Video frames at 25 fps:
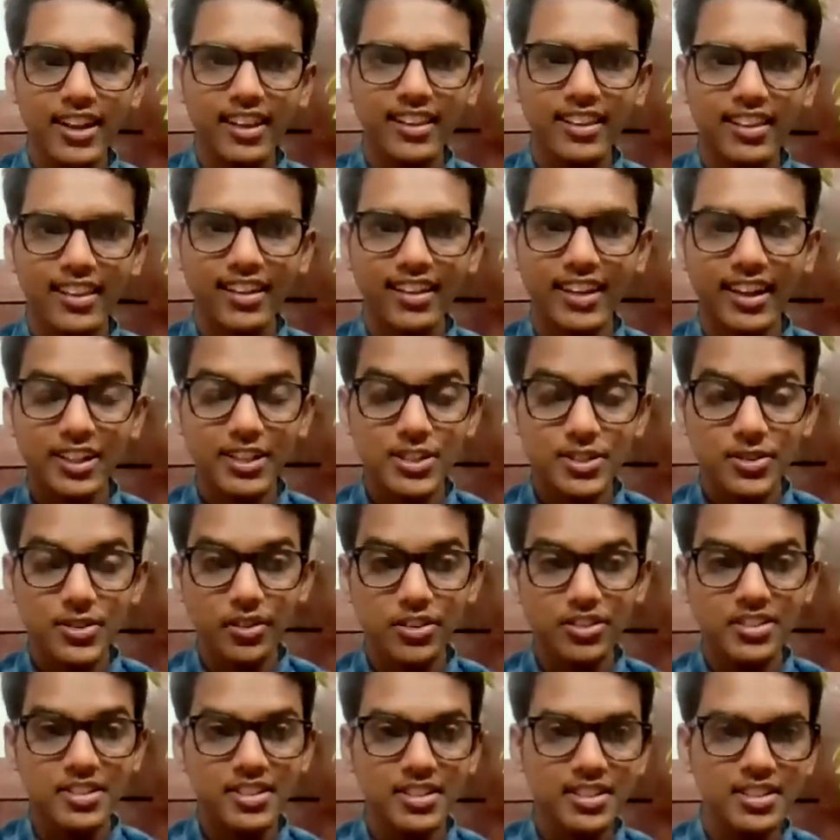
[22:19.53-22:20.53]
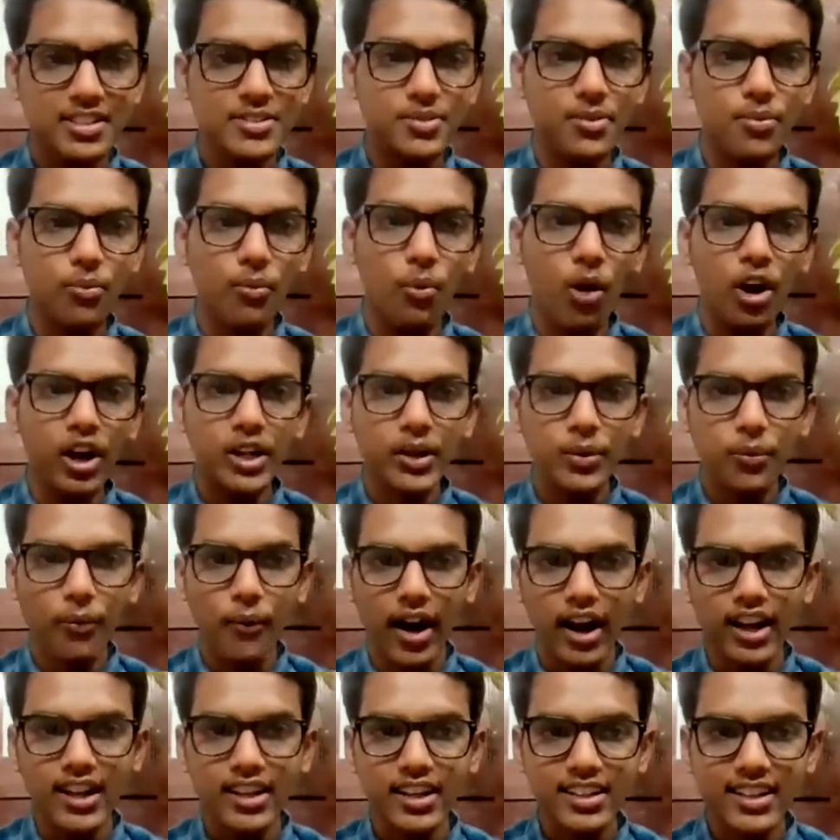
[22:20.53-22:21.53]
And the next question is, what
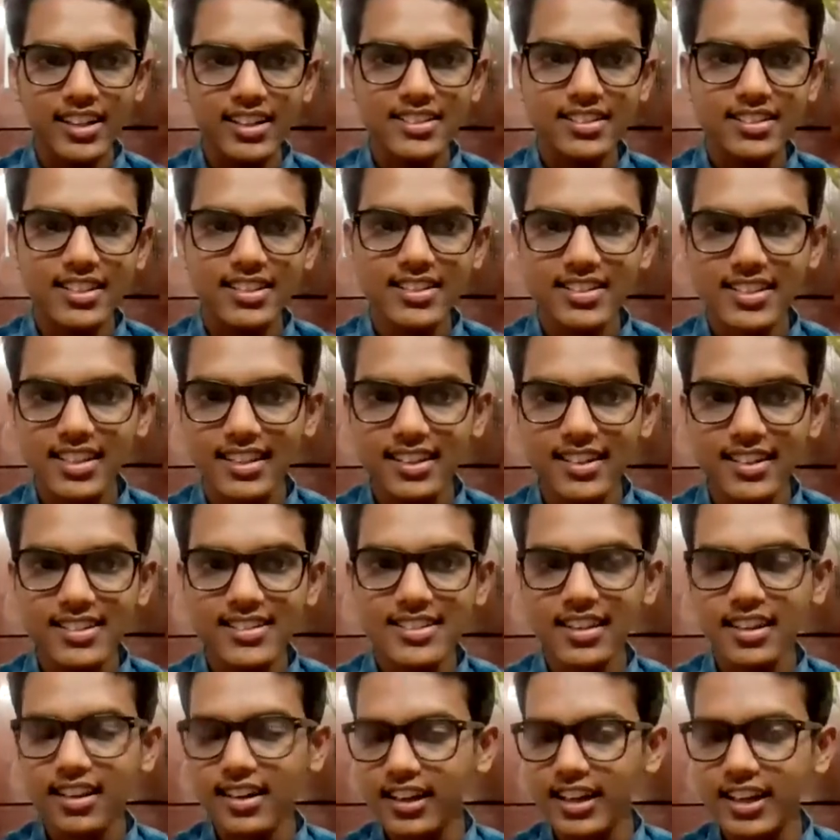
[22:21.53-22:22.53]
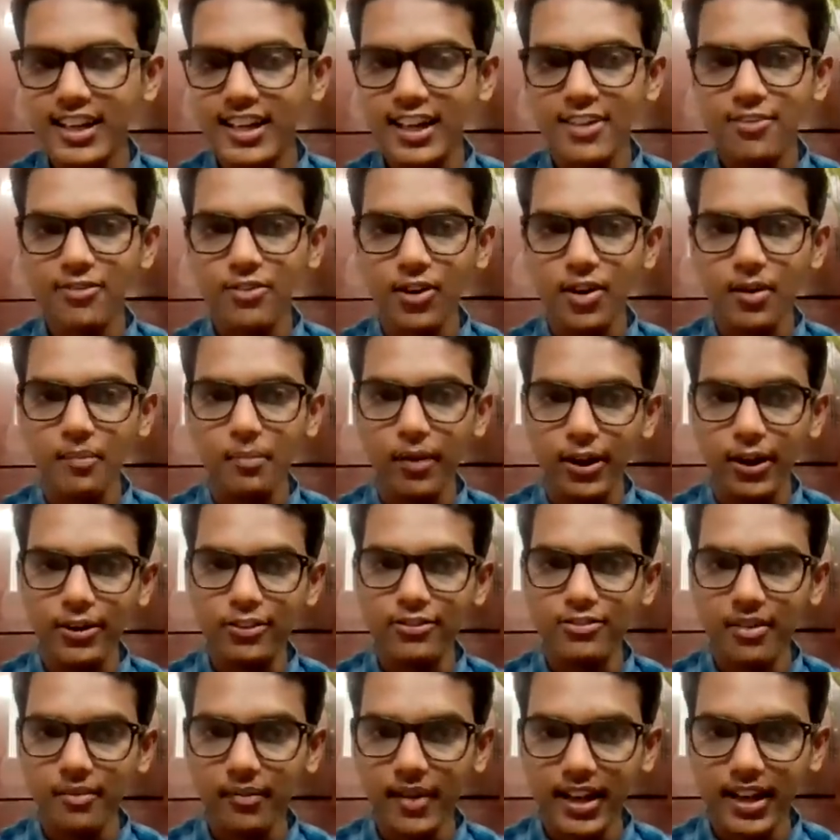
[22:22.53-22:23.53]
qualities and skills are needed for a
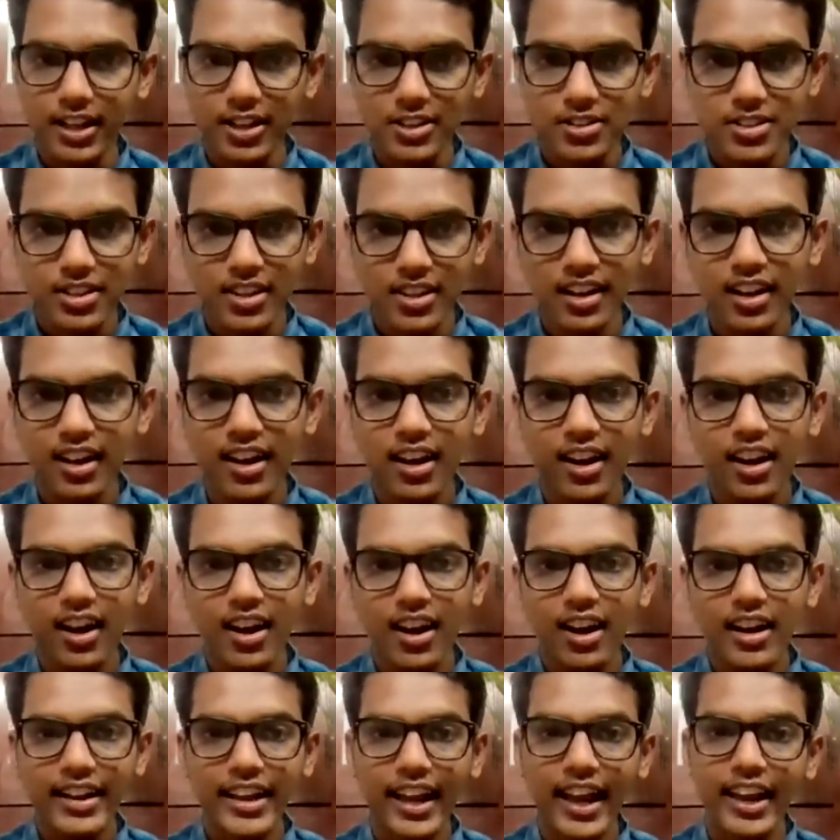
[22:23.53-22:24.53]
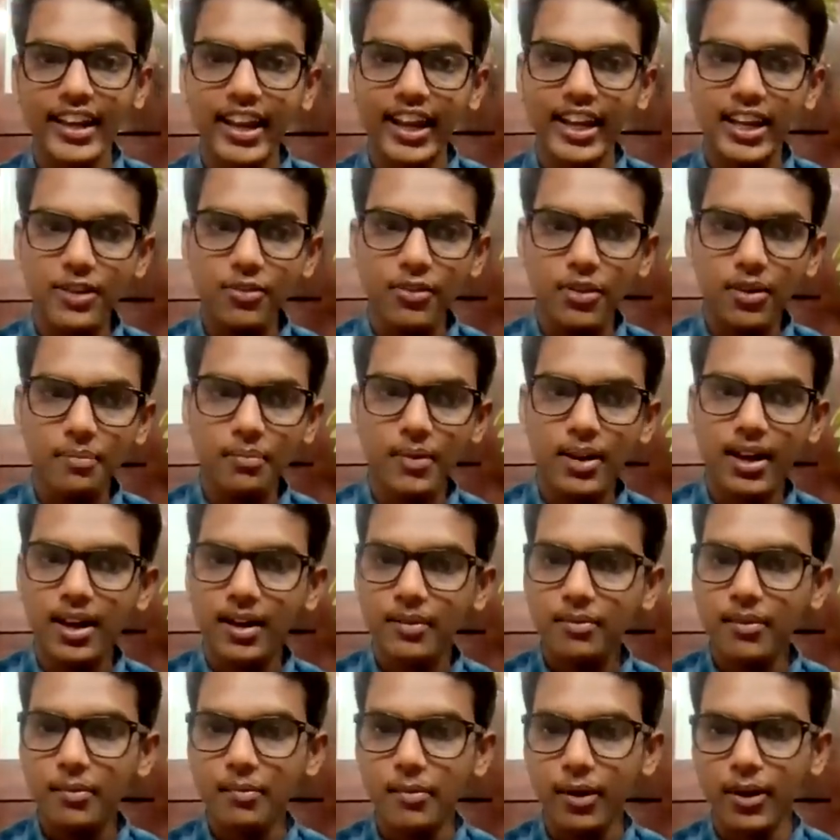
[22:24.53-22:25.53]
bioinformatician? Can anyone
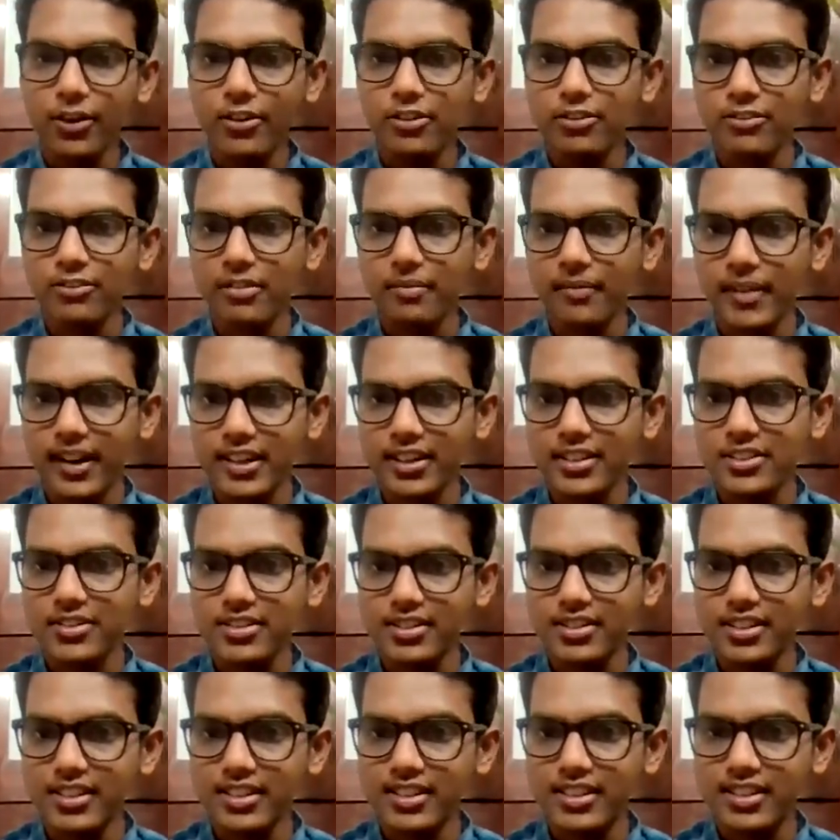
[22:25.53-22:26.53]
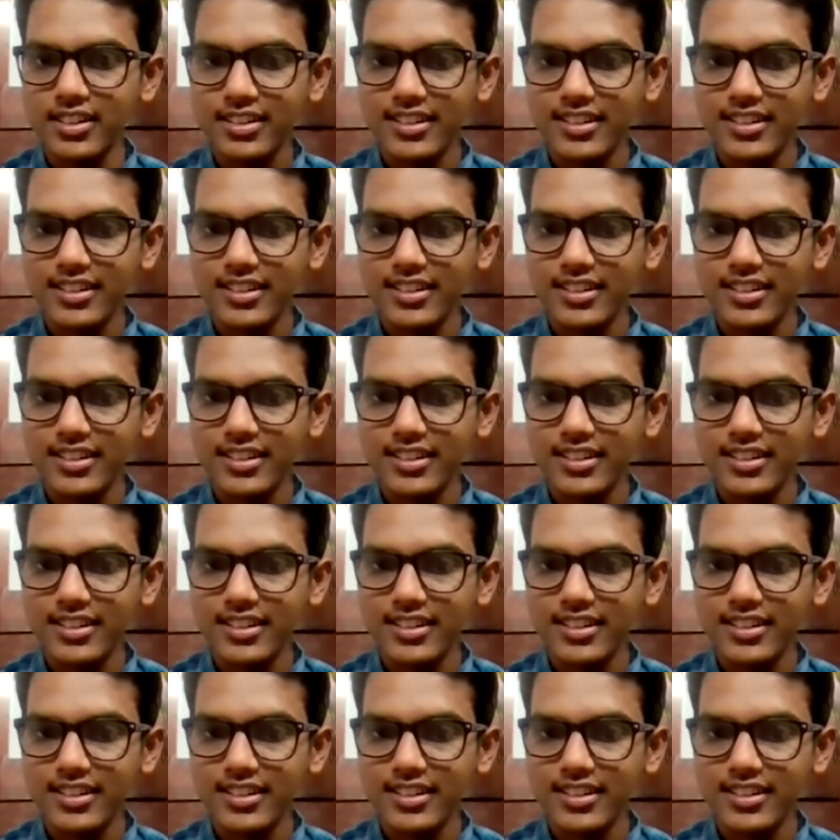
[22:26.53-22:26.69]
become a bioinformatician?